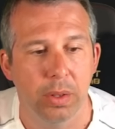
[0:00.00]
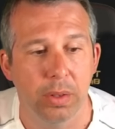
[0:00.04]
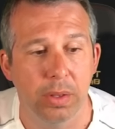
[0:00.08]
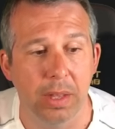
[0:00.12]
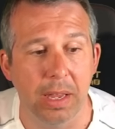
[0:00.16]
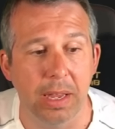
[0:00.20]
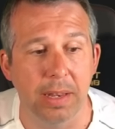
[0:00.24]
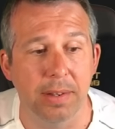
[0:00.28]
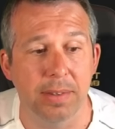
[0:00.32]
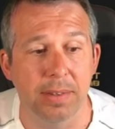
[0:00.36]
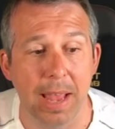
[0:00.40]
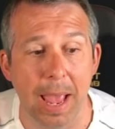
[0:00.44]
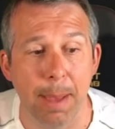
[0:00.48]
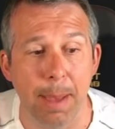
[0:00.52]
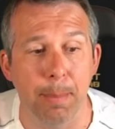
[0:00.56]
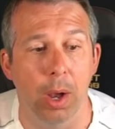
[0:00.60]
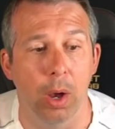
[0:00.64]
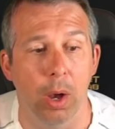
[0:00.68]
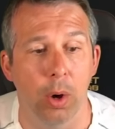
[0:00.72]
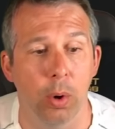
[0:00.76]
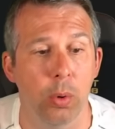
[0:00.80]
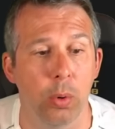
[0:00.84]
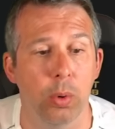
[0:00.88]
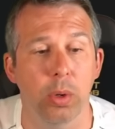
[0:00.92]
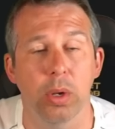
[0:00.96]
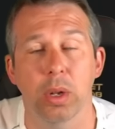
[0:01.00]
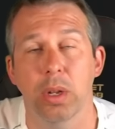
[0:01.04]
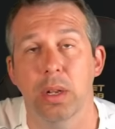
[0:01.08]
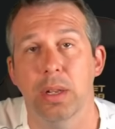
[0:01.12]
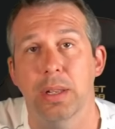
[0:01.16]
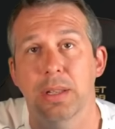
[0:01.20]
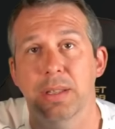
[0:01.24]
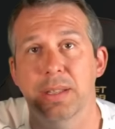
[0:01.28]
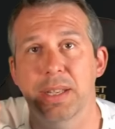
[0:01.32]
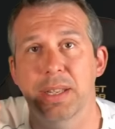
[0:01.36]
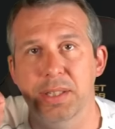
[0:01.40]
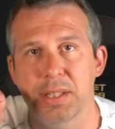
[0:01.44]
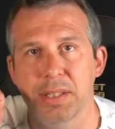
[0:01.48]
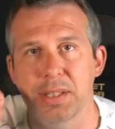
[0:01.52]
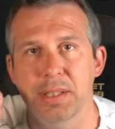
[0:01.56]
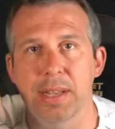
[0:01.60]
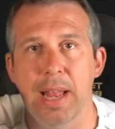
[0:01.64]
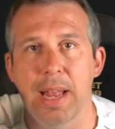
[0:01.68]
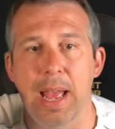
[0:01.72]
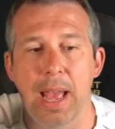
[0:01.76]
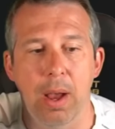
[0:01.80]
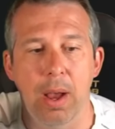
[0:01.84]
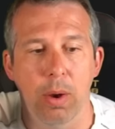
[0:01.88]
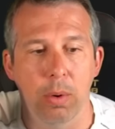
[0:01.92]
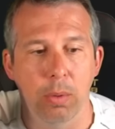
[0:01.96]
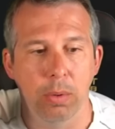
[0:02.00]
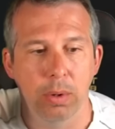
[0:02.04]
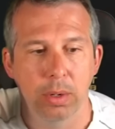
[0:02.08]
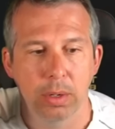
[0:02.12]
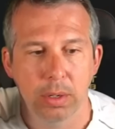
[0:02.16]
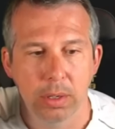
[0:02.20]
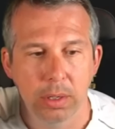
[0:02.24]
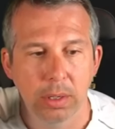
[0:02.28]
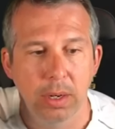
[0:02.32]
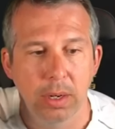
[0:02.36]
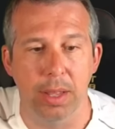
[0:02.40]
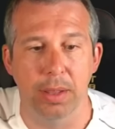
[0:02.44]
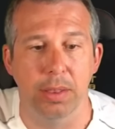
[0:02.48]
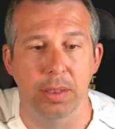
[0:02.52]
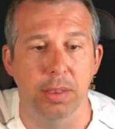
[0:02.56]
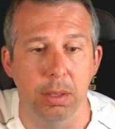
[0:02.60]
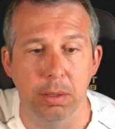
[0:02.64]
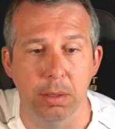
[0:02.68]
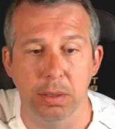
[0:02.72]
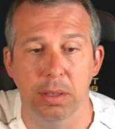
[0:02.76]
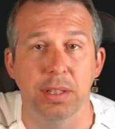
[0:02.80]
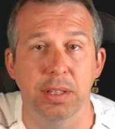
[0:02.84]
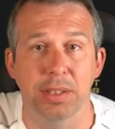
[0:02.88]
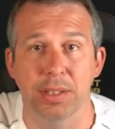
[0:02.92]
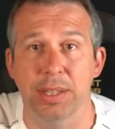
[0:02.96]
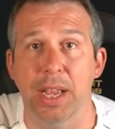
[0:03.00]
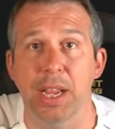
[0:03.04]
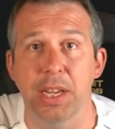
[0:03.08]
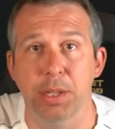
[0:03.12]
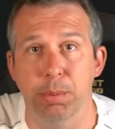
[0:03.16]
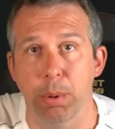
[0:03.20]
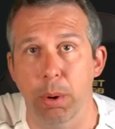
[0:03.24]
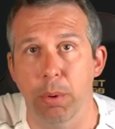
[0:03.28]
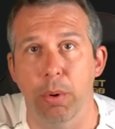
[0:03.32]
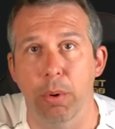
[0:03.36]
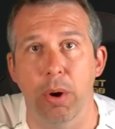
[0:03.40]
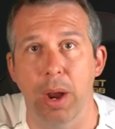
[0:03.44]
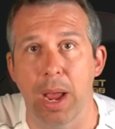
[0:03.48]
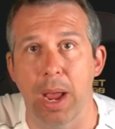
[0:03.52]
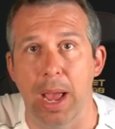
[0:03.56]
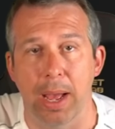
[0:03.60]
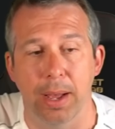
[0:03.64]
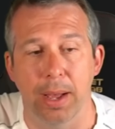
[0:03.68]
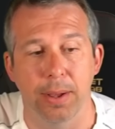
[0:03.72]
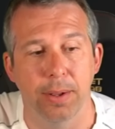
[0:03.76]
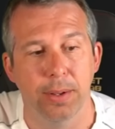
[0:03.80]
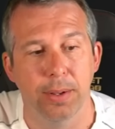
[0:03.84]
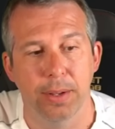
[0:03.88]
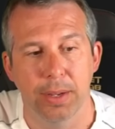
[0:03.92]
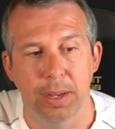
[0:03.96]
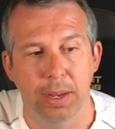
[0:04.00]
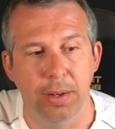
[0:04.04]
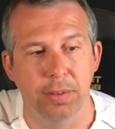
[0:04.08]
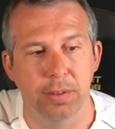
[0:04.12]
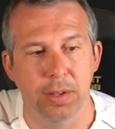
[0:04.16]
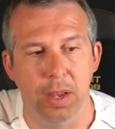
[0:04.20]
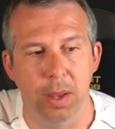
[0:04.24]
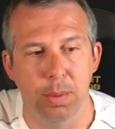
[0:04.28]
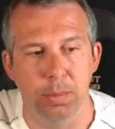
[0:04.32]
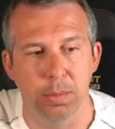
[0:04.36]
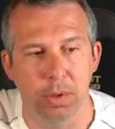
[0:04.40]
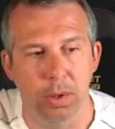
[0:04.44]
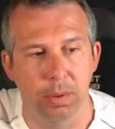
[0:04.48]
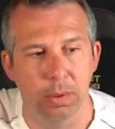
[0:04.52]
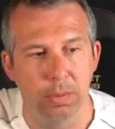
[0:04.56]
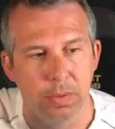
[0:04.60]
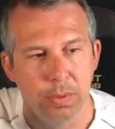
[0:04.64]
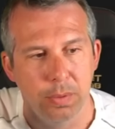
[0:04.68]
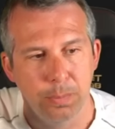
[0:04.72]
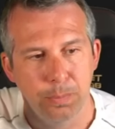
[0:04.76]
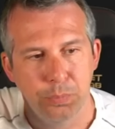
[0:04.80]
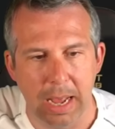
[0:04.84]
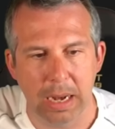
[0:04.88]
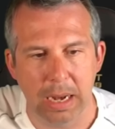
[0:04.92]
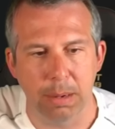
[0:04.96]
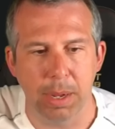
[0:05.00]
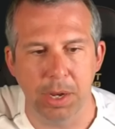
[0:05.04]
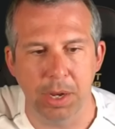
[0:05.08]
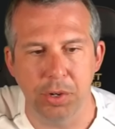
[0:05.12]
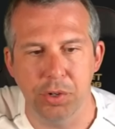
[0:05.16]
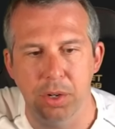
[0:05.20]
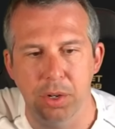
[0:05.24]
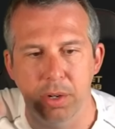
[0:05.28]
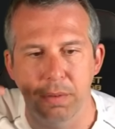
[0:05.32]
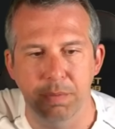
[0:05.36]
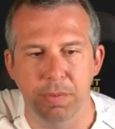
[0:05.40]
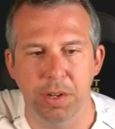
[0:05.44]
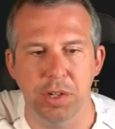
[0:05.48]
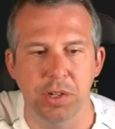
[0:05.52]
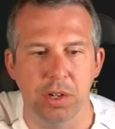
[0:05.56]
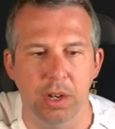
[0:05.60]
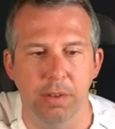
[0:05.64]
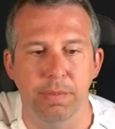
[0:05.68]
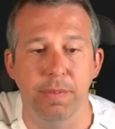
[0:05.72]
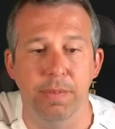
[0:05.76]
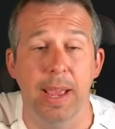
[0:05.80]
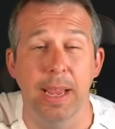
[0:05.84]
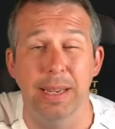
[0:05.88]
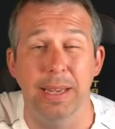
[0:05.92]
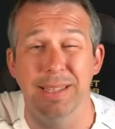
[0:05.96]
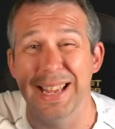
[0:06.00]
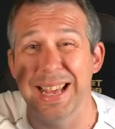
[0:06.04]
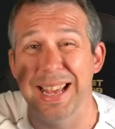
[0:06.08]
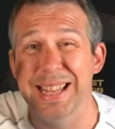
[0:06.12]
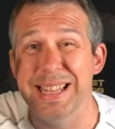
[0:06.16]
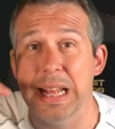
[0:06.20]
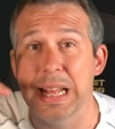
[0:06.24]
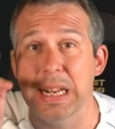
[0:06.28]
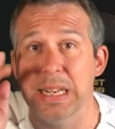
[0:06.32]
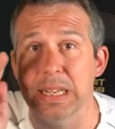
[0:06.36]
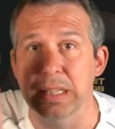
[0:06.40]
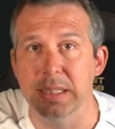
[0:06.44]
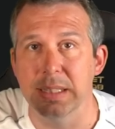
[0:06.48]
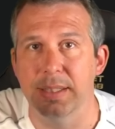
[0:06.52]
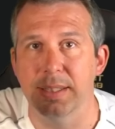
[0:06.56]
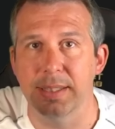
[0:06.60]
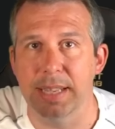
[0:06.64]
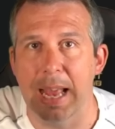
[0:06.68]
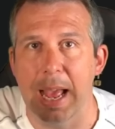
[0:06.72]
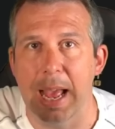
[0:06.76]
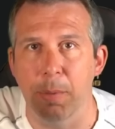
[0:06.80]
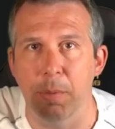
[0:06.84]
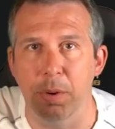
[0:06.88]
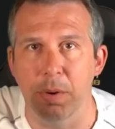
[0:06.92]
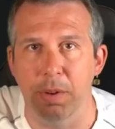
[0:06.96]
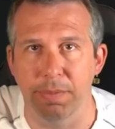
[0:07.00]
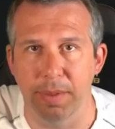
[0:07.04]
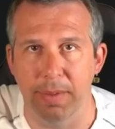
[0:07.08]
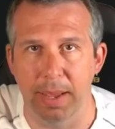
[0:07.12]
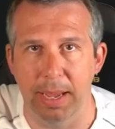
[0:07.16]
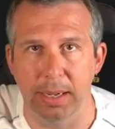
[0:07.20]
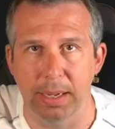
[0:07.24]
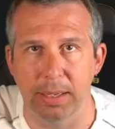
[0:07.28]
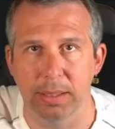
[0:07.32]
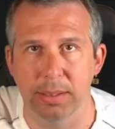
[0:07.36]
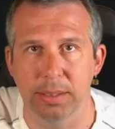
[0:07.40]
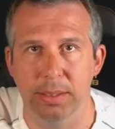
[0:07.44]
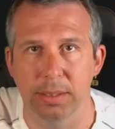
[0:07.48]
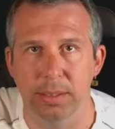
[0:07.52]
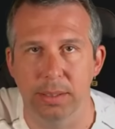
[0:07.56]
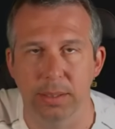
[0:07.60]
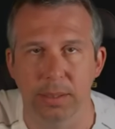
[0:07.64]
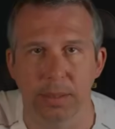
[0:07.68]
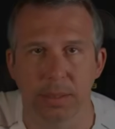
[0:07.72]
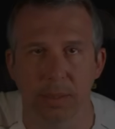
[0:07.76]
the demo, this is now like the stage where we're at in terms of animation, visual effects, and then sound effects.